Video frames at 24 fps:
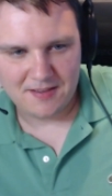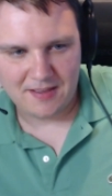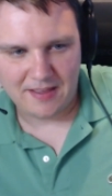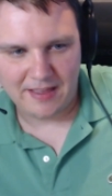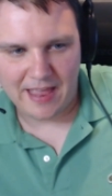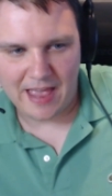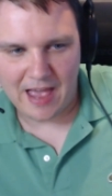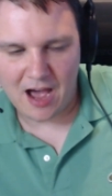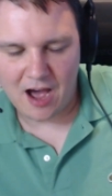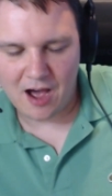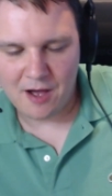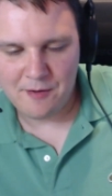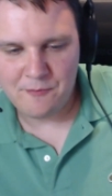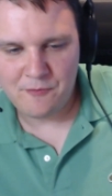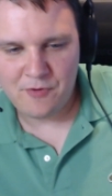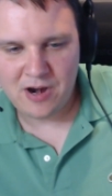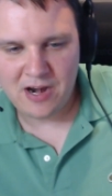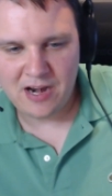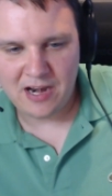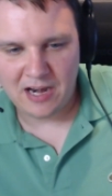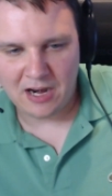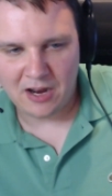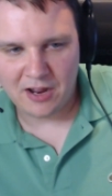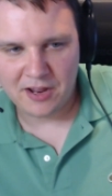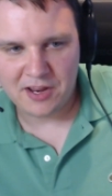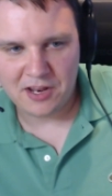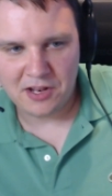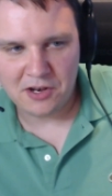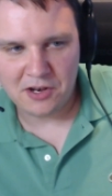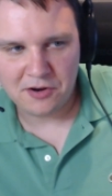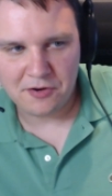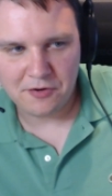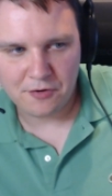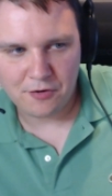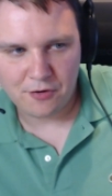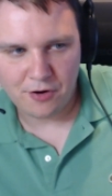Yeah, I'm really liking
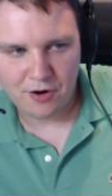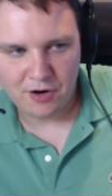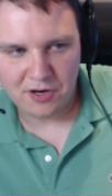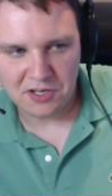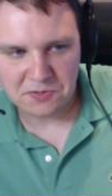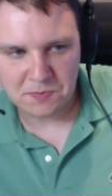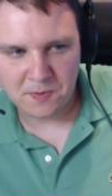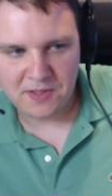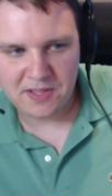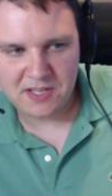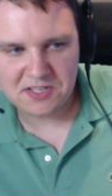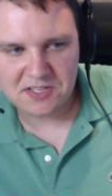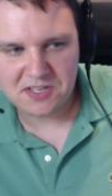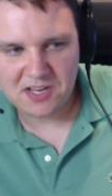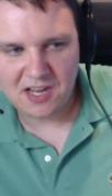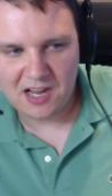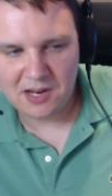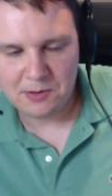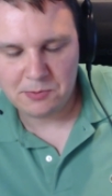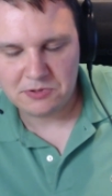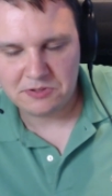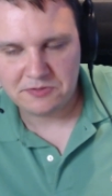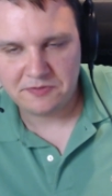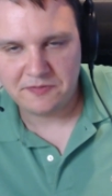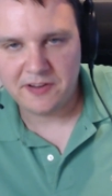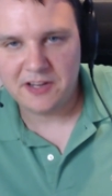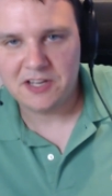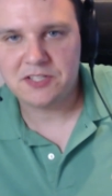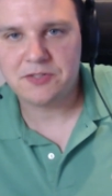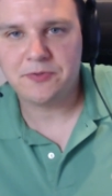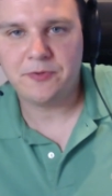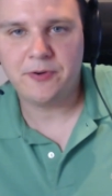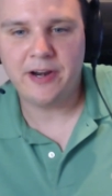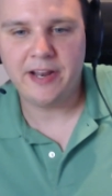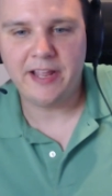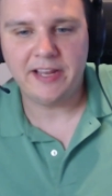to look at Kroos. When this card was
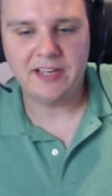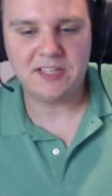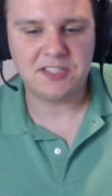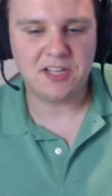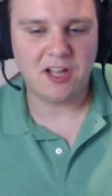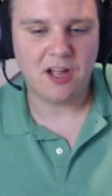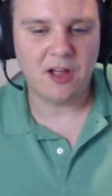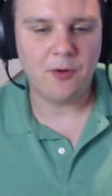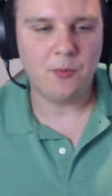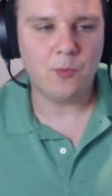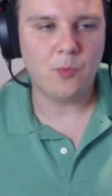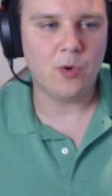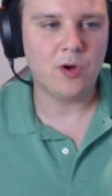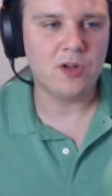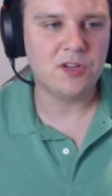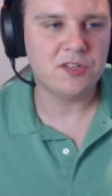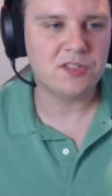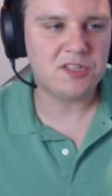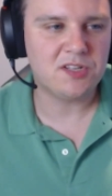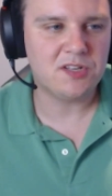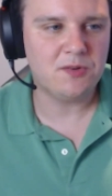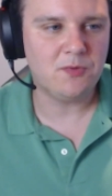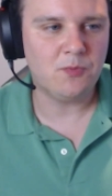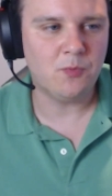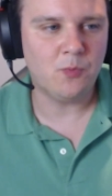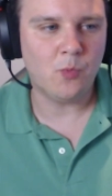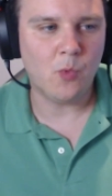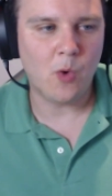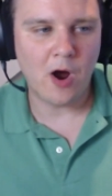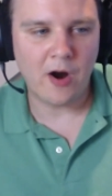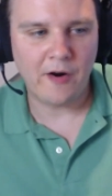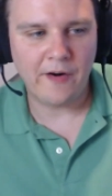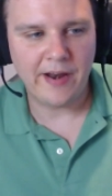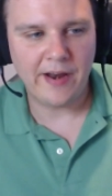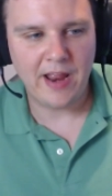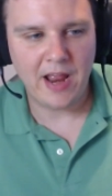first released, I was
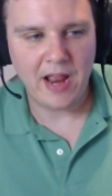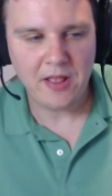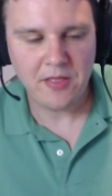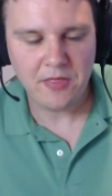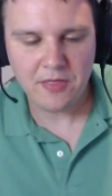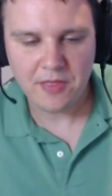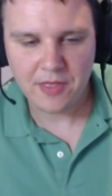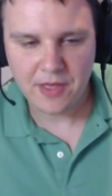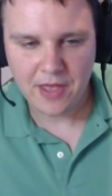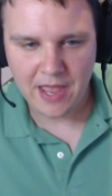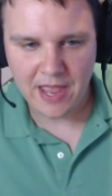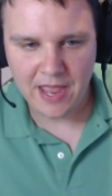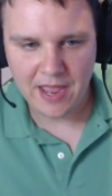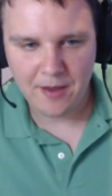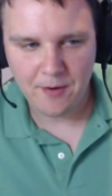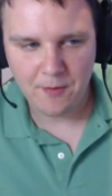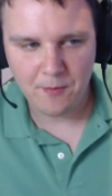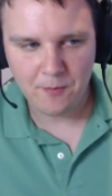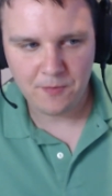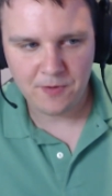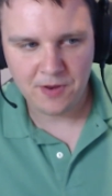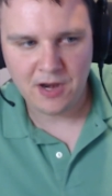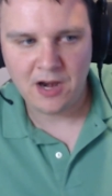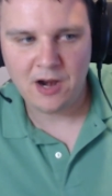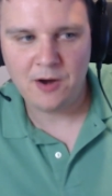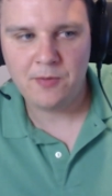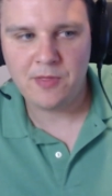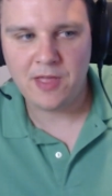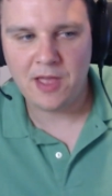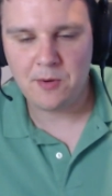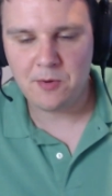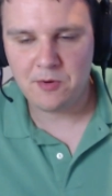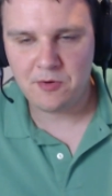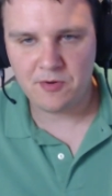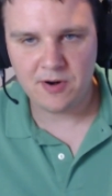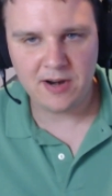worrying that
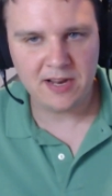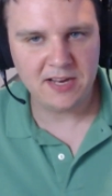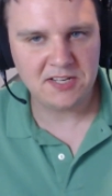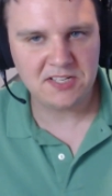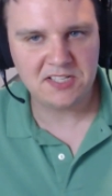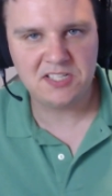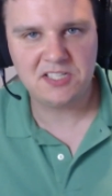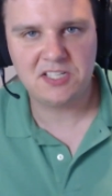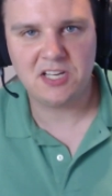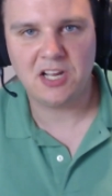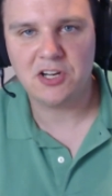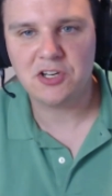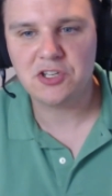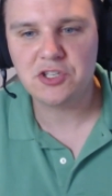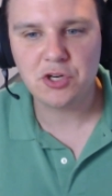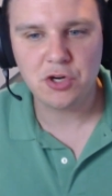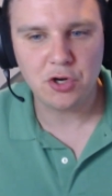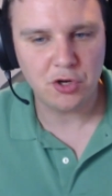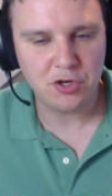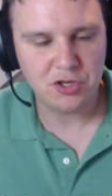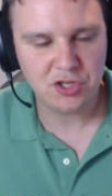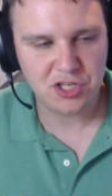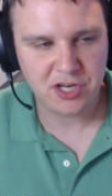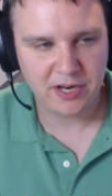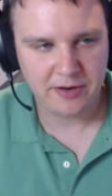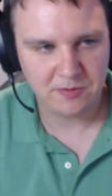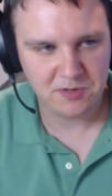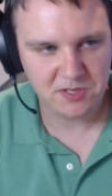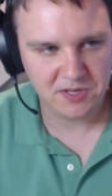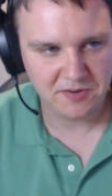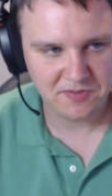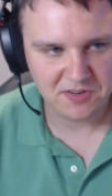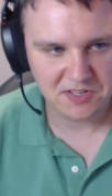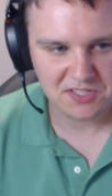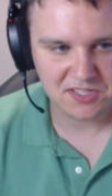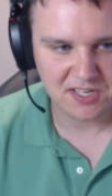they would release such good
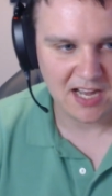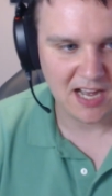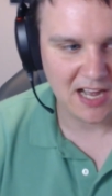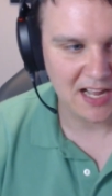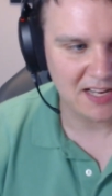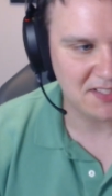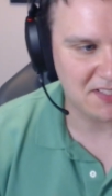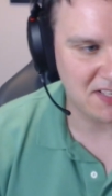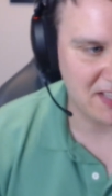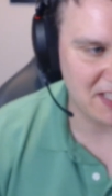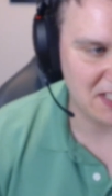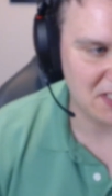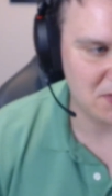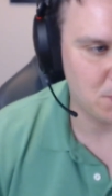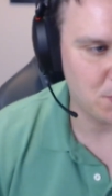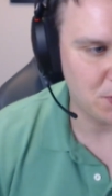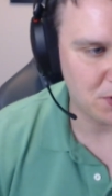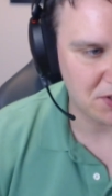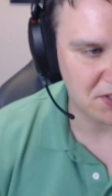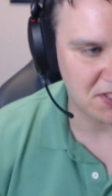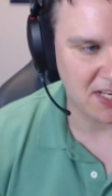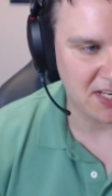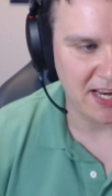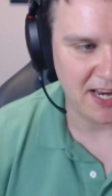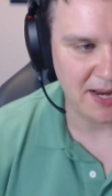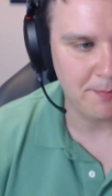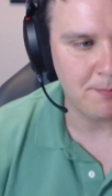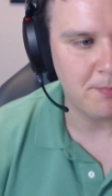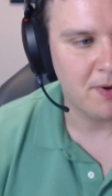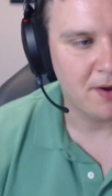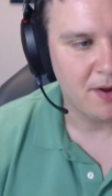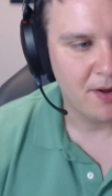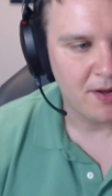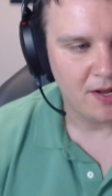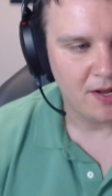Shapeshifters cards that this would seem